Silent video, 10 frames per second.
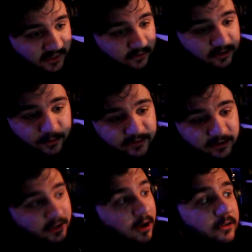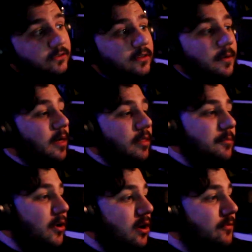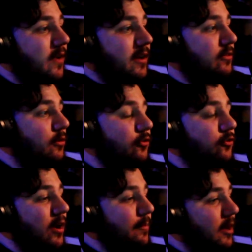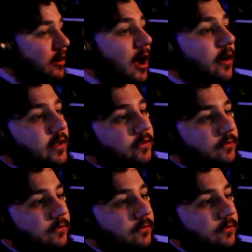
Zoe Saldana's the perfect sort of straight man character